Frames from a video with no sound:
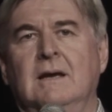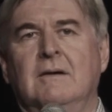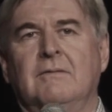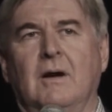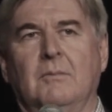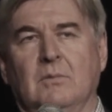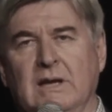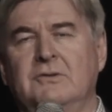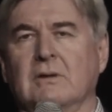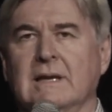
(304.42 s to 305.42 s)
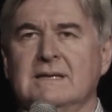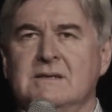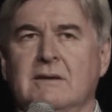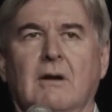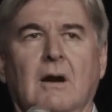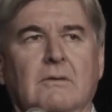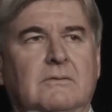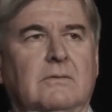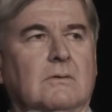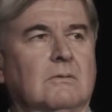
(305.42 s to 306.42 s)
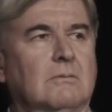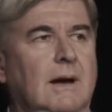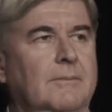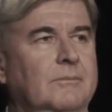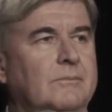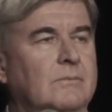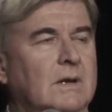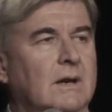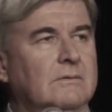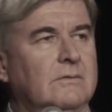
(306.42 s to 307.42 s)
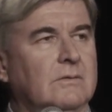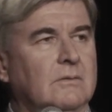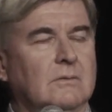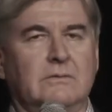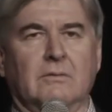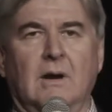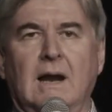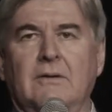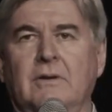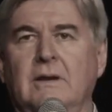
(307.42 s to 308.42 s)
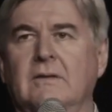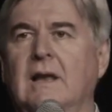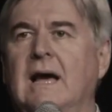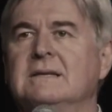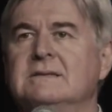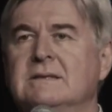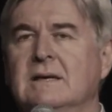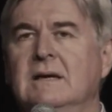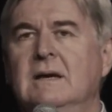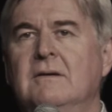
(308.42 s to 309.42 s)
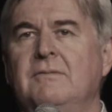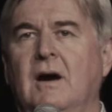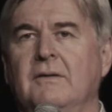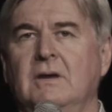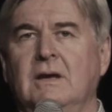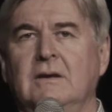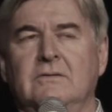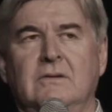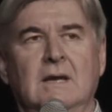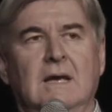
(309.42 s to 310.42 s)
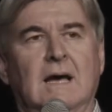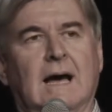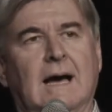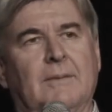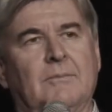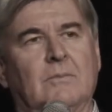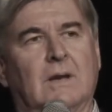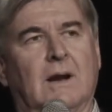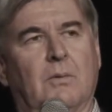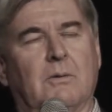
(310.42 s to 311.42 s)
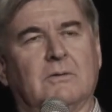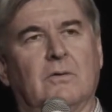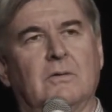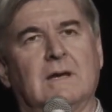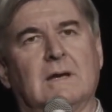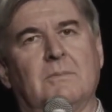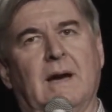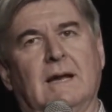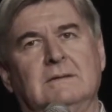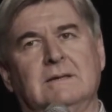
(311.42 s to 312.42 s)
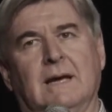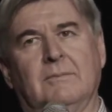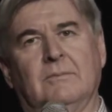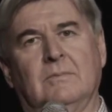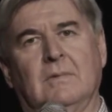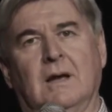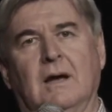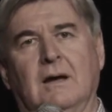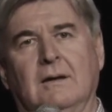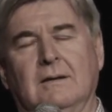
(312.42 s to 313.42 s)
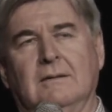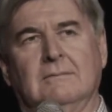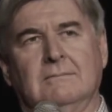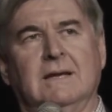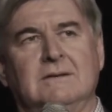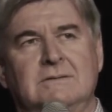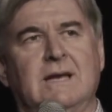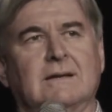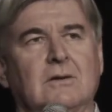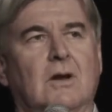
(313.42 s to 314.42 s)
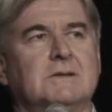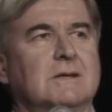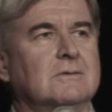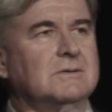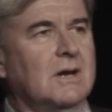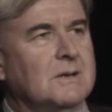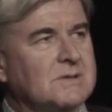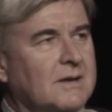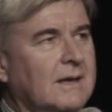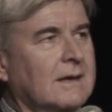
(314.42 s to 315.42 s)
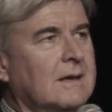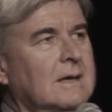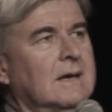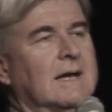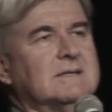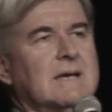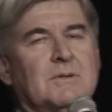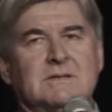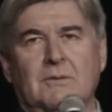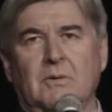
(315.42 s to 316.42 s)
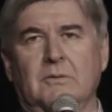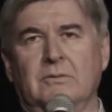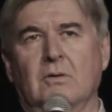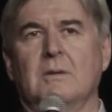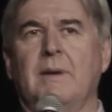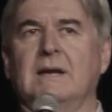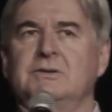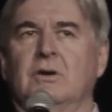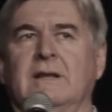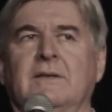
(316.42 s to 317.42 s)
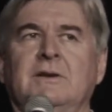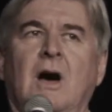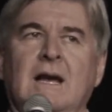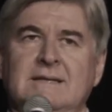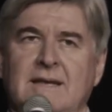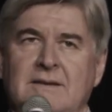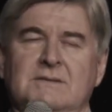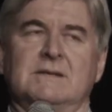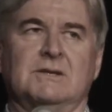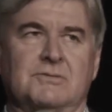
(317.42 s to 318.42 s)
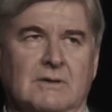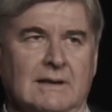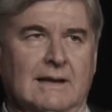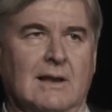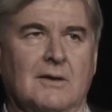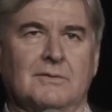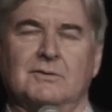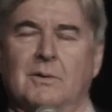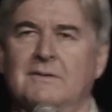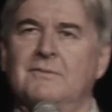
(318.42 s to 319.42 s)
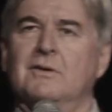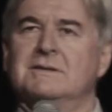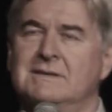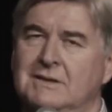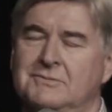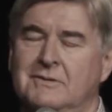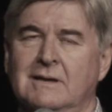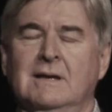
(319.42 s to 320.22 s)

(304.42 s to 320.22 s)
from literally 0 to to 100 in the last 5 years. We were talking about in technological terms. I think at Somerset we were talking about joining the 19th century, let alone the 21st century,